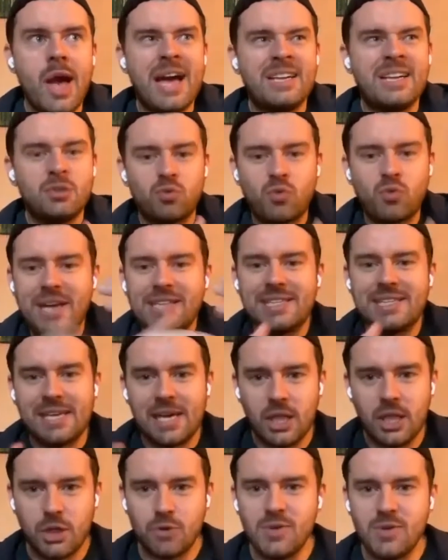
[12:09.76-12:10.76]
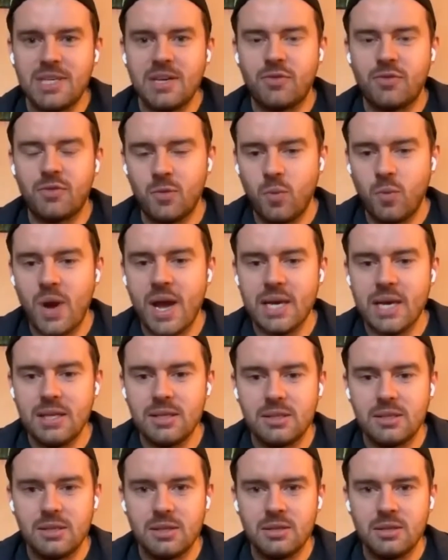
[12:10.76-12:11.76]
and writing it three different
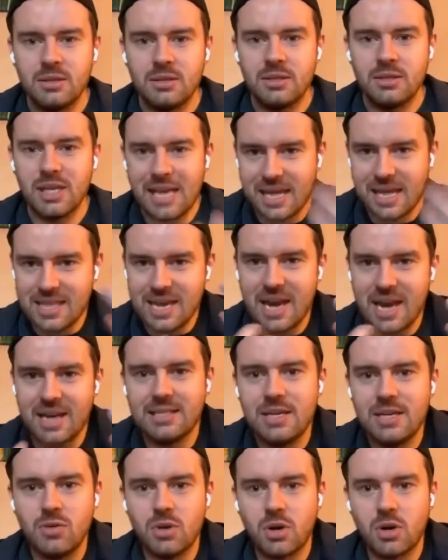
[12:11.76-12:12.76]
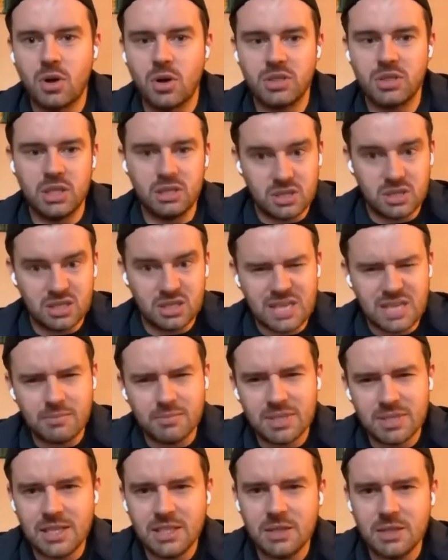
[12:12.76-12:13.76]
ways to get the idea across. It's the
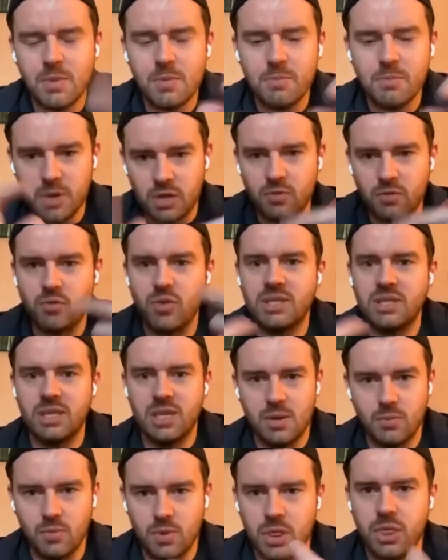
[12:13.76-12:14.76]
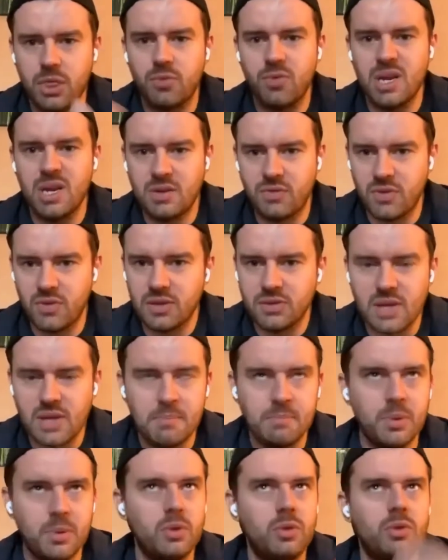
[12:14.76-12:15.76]
same sentiment, but you've written it with three different
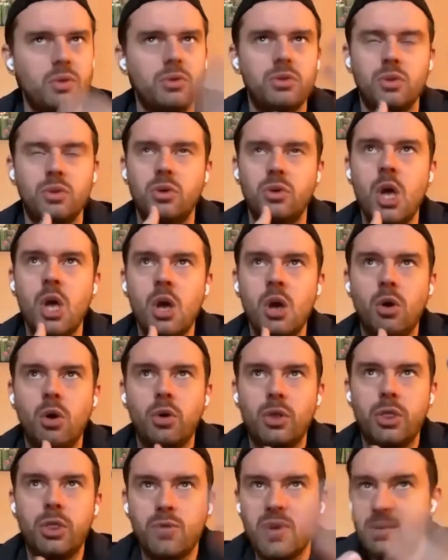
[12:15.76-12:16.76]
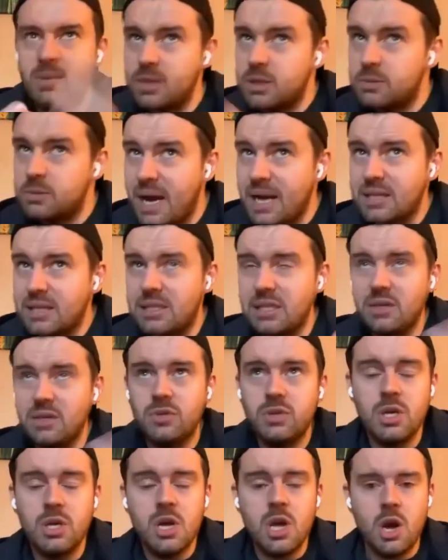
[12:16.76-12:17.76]
examples or three
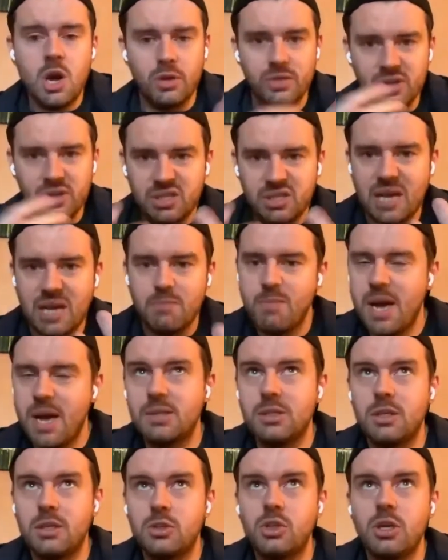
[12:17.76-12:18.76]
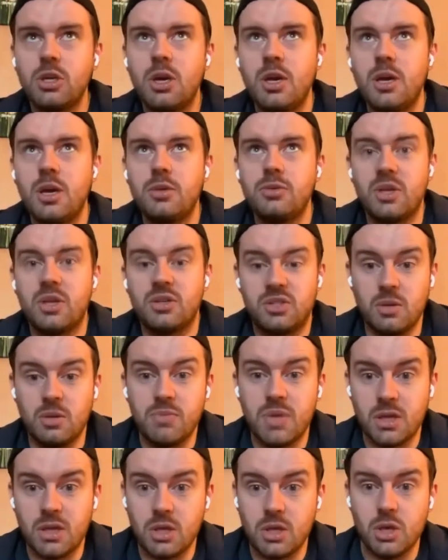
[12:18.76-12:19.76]
perspectives on the same message. That's
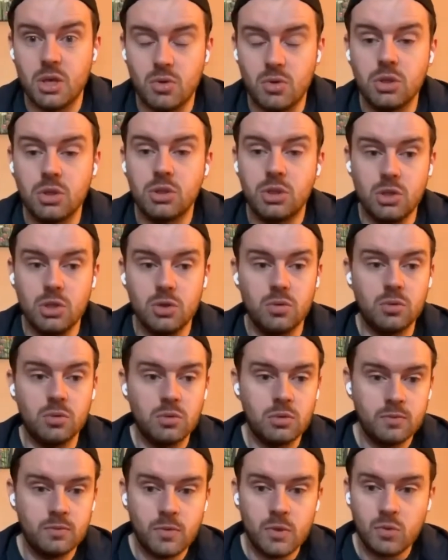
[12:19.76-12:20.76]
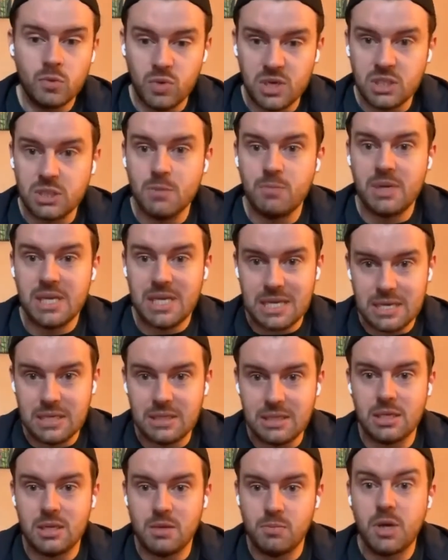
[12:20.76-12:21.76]
something that you could do reasonably
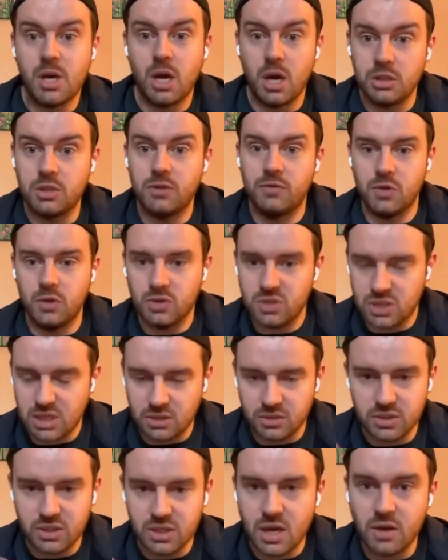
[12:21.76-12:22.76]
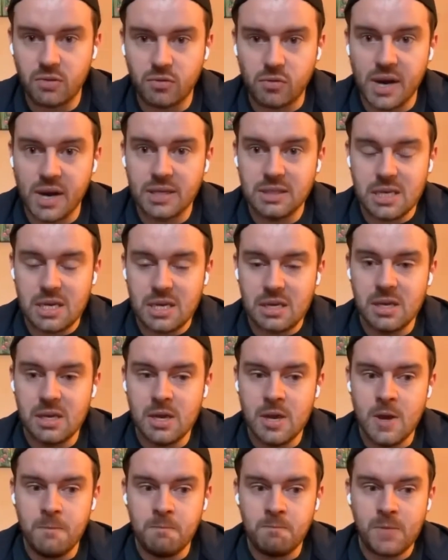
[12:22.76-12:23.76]
easy because of your skill set of writing.
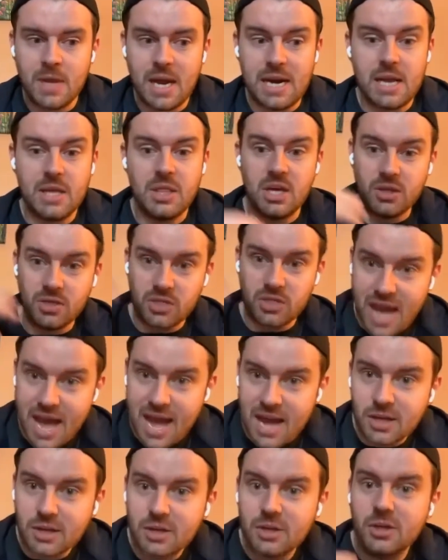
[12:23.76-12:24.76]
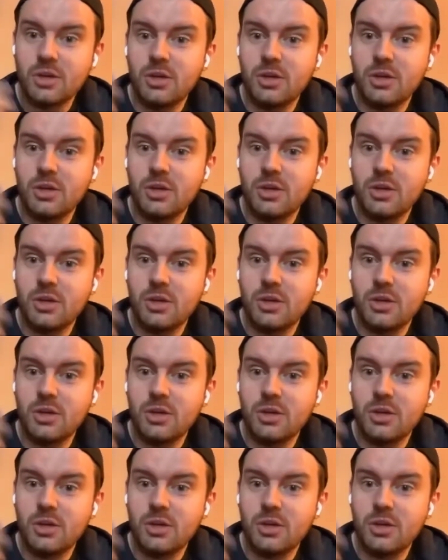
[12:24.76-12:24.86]
And I think that